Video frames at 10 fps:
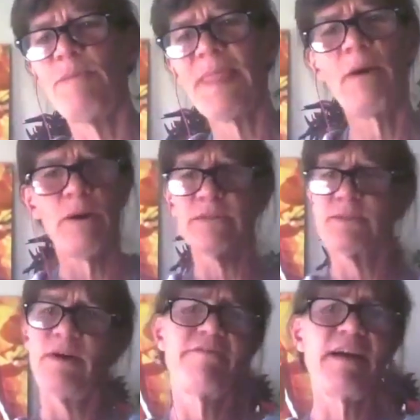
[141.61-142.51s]
why was
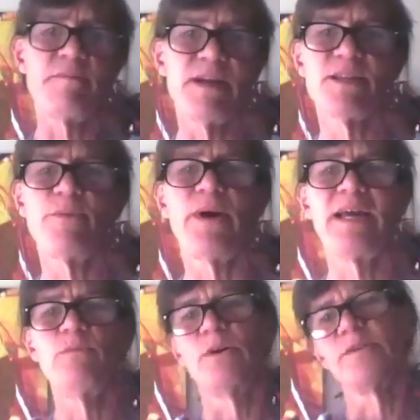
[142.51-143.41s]
my family the way
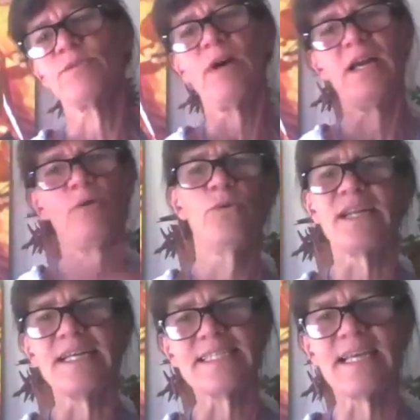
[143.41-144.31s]
it was? Why are
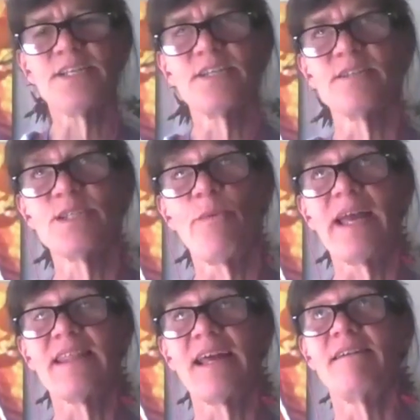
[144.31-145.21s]
organizations the
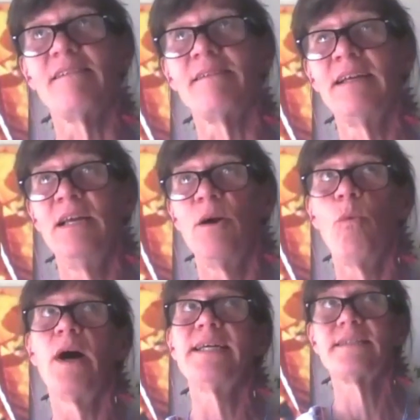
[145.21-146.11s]
way they are?
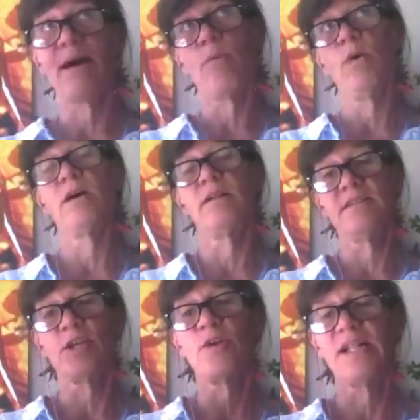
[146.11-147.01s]
Why is our world
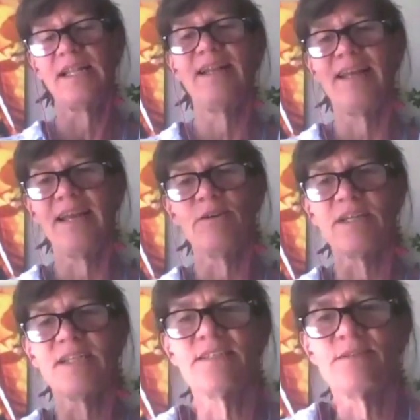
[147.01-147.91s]
so clearly on a,
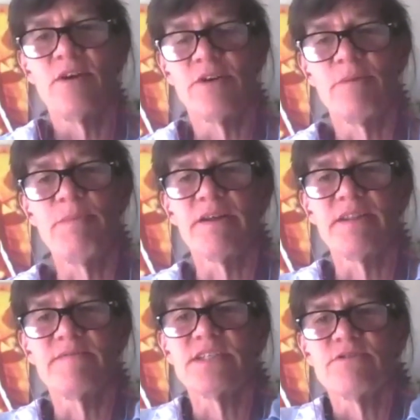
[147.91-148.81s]
dis- on a path
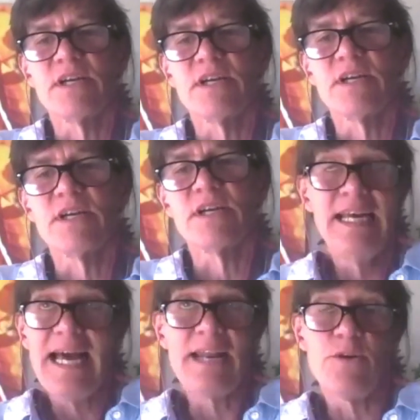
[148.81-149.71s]
of destruction
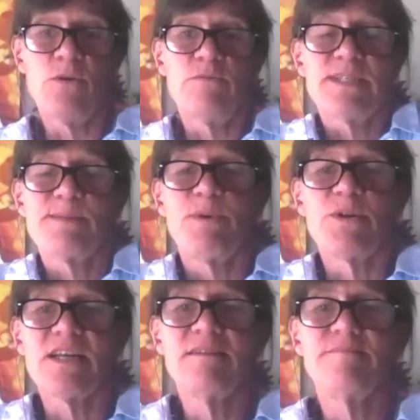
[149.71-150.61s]
and not responding?